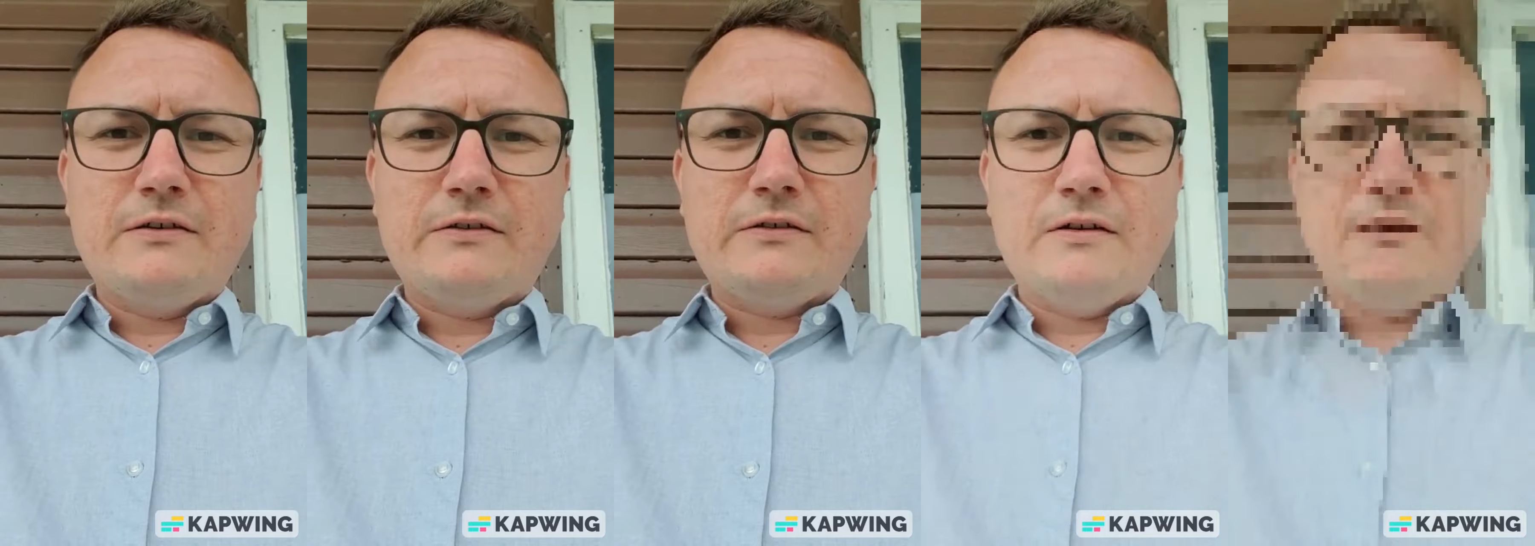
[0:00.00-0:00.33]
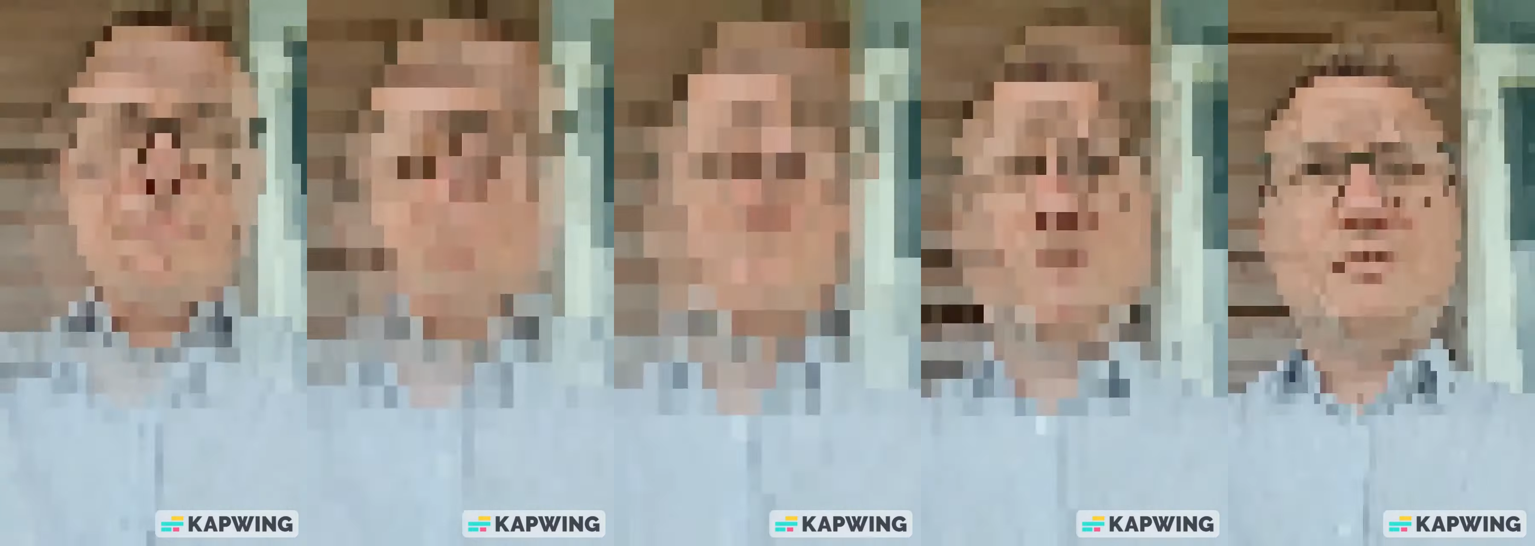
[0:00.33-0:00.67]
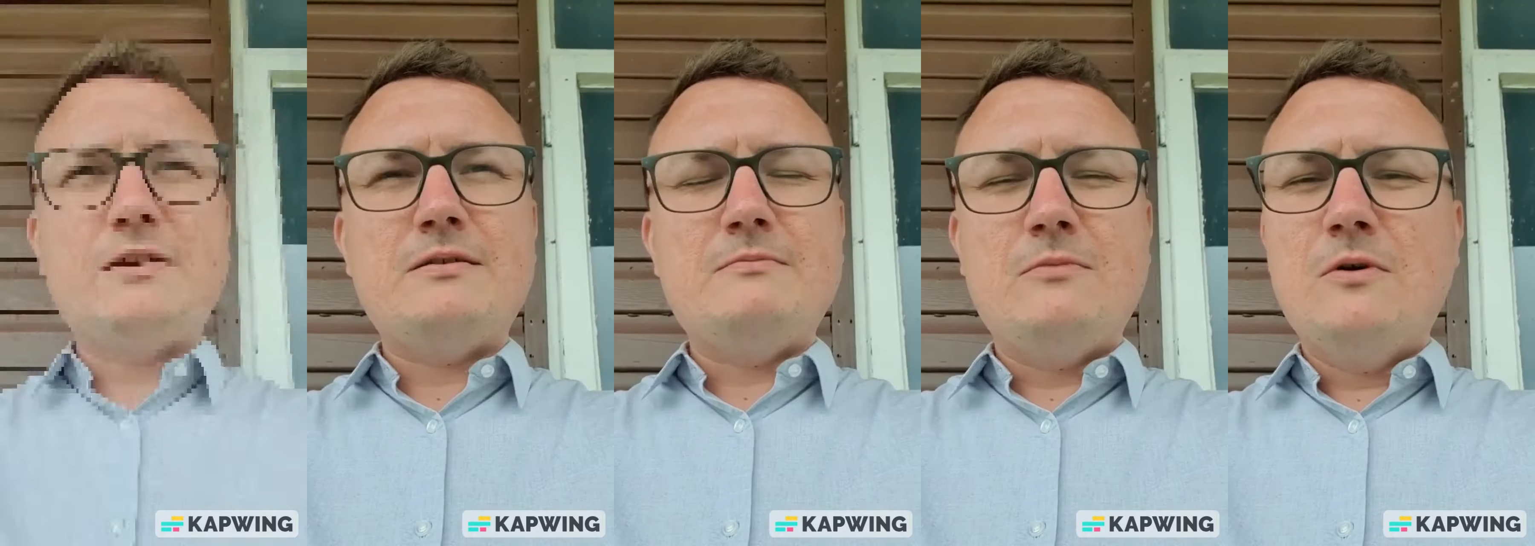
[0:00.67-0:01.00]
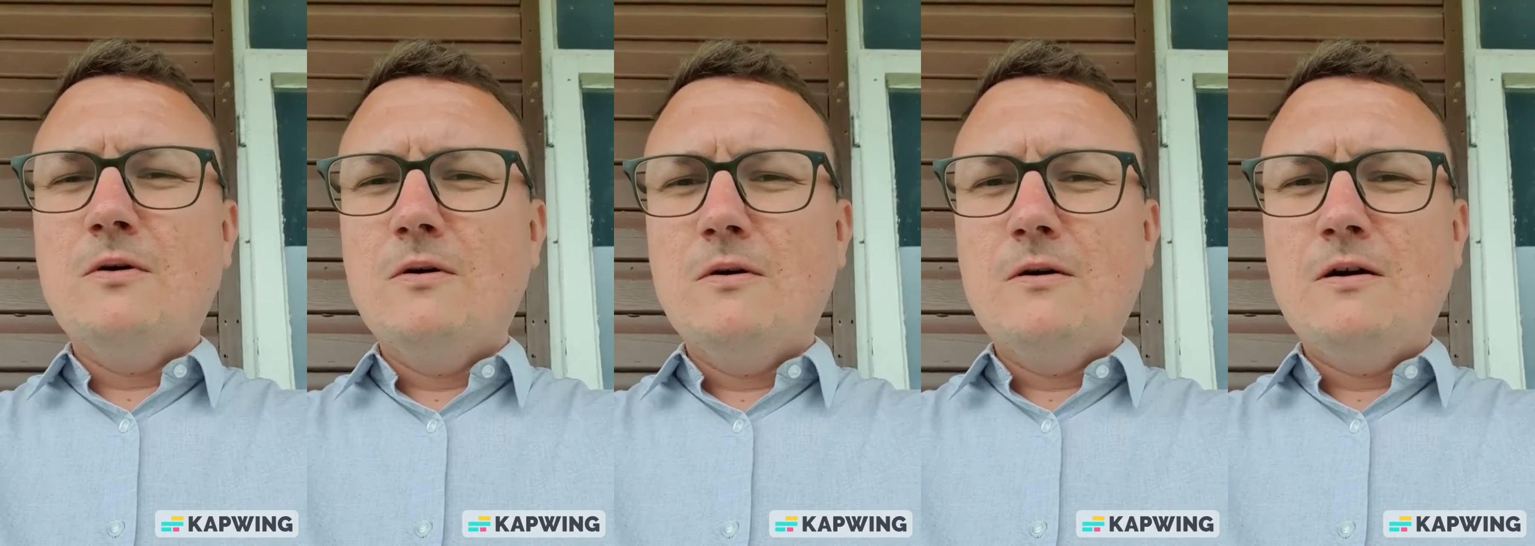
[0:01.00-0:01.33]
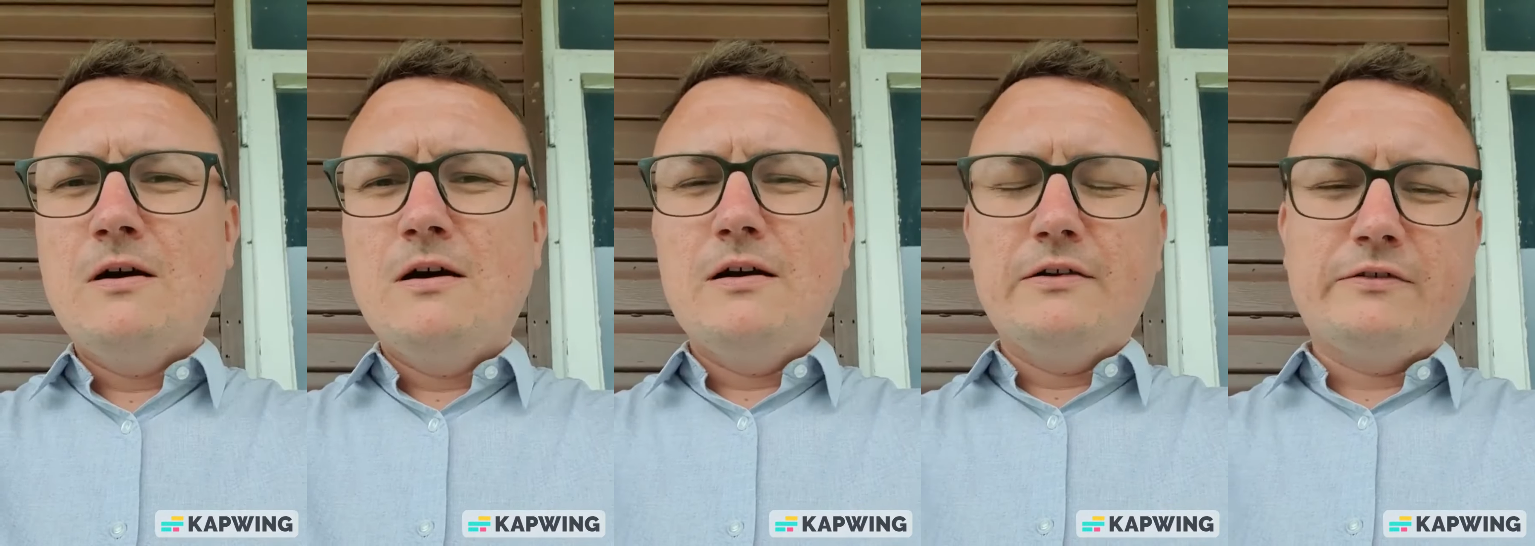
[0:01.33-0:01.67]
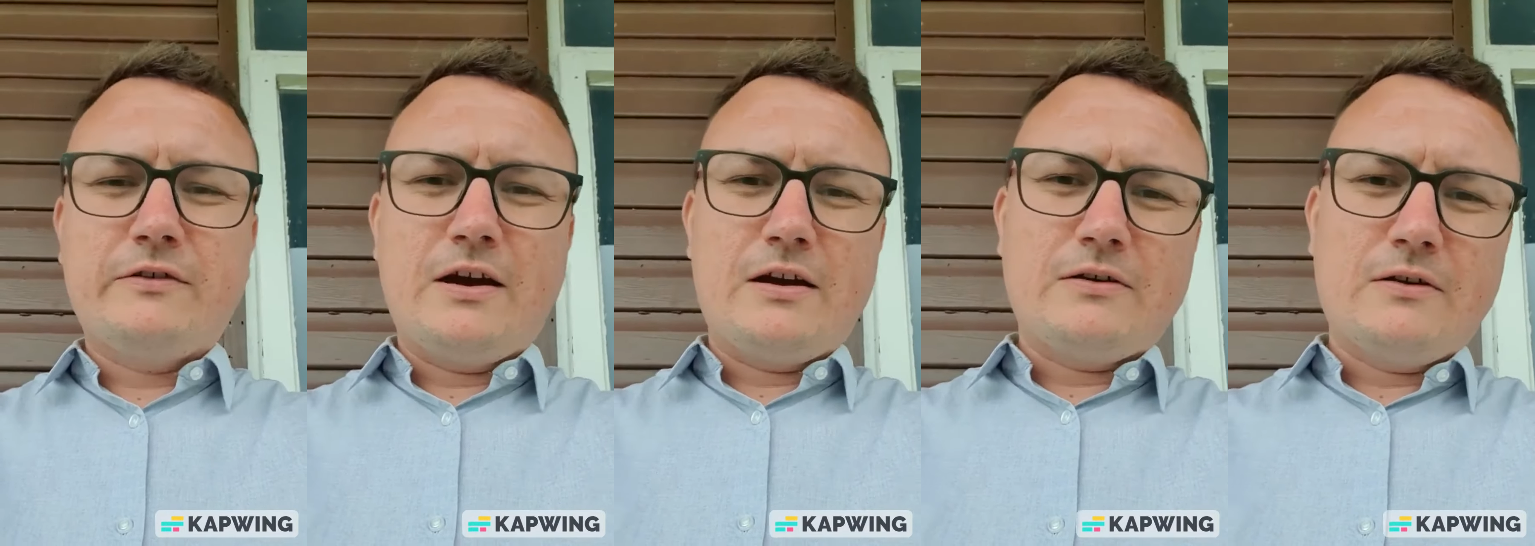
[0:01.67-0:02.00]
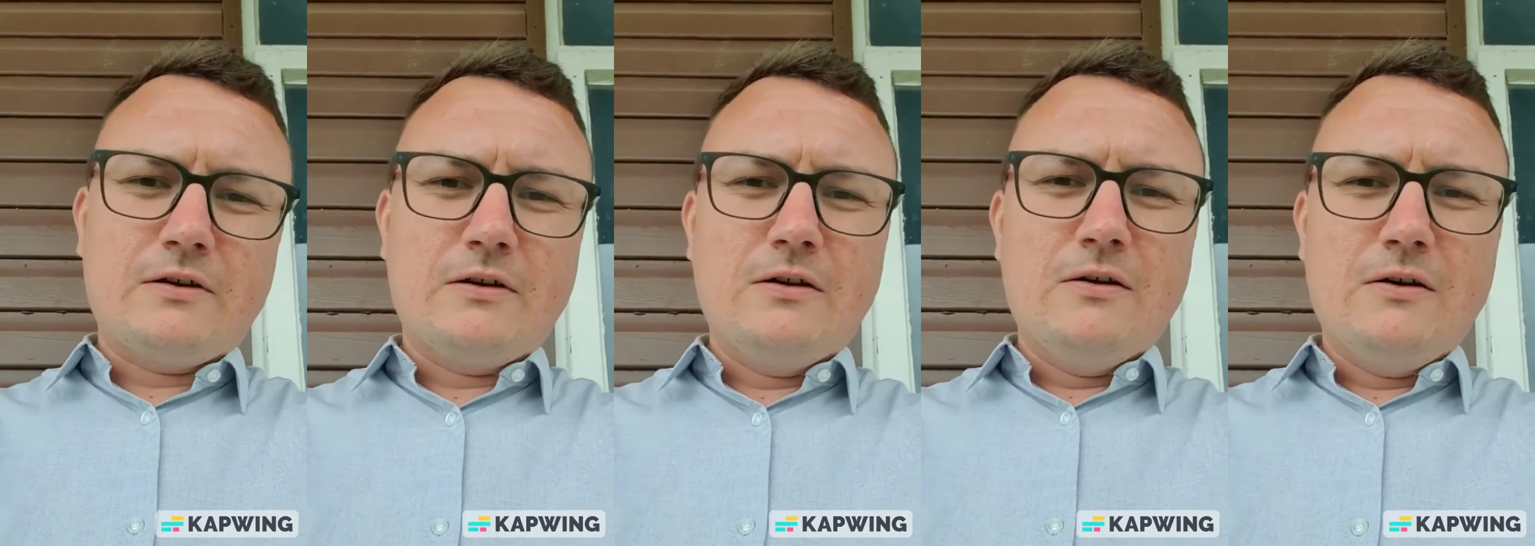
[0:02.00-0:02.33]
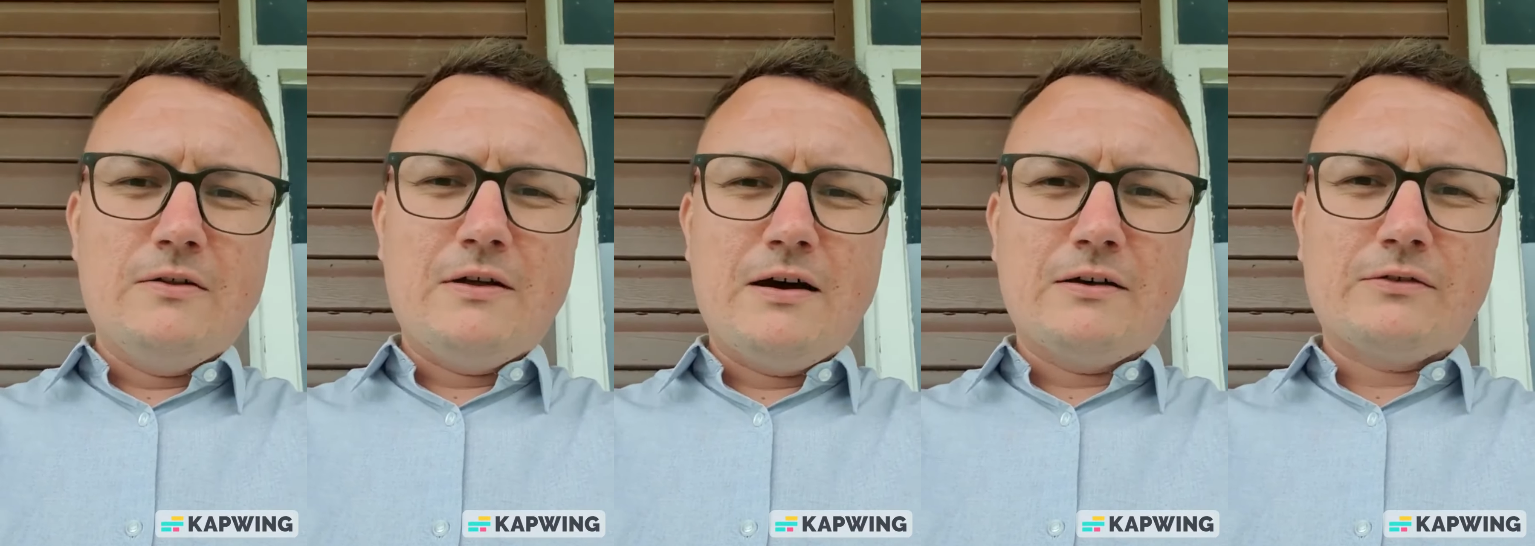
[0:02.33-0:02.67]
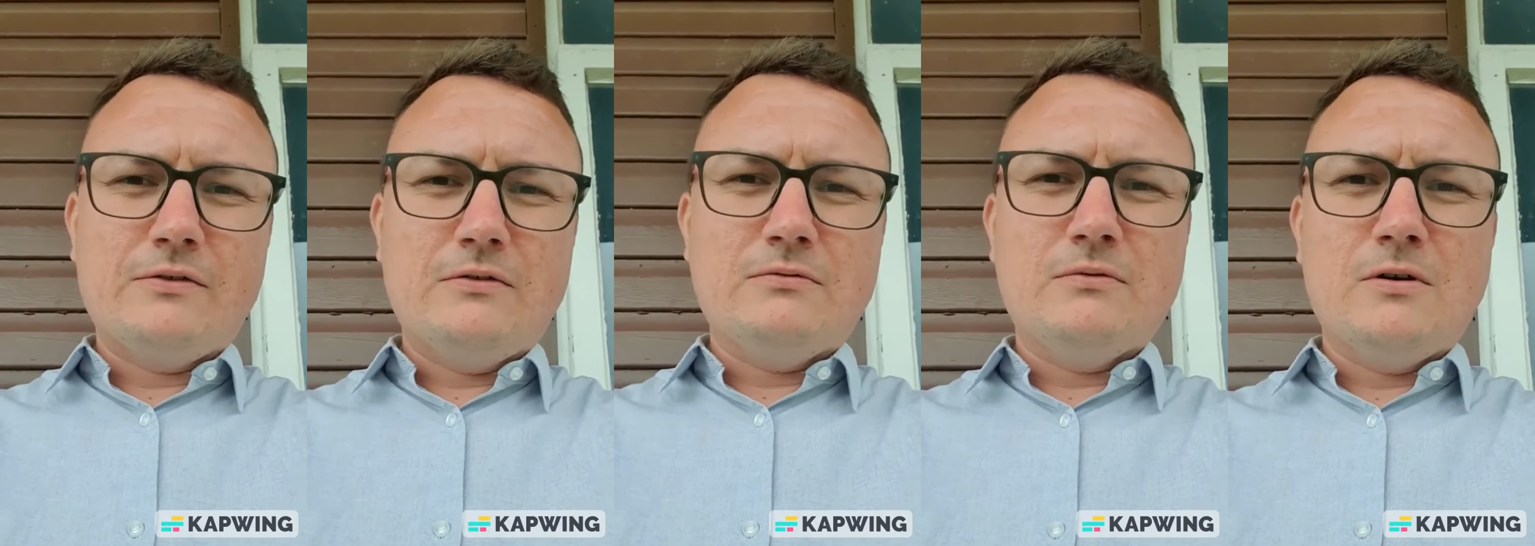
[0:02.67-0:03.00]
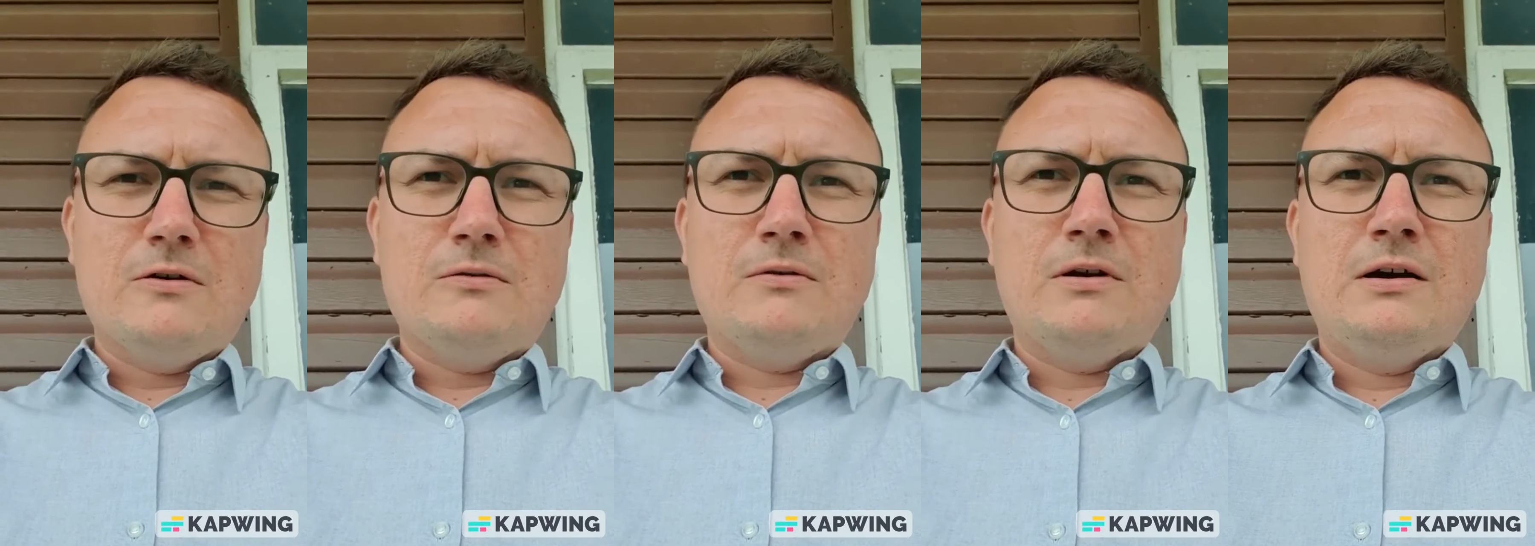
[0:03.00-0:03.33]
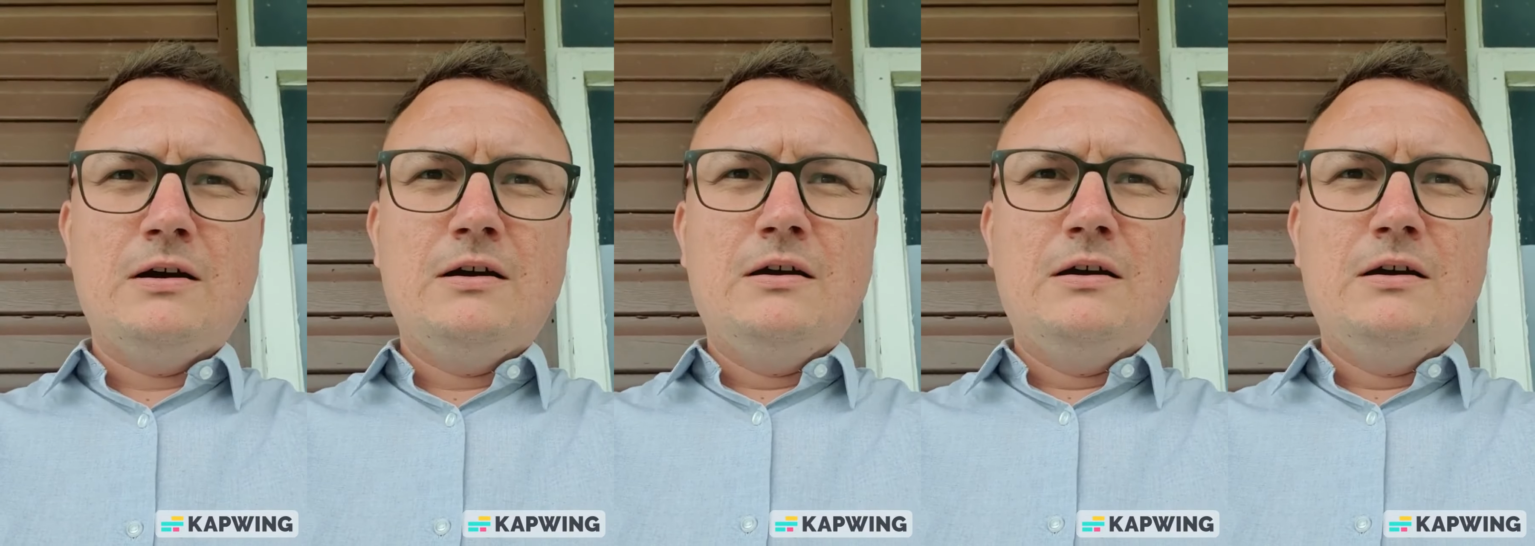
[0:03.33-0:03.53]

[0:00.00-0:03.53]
concerned. Mickey Moore has taken on a lot of that sort of role.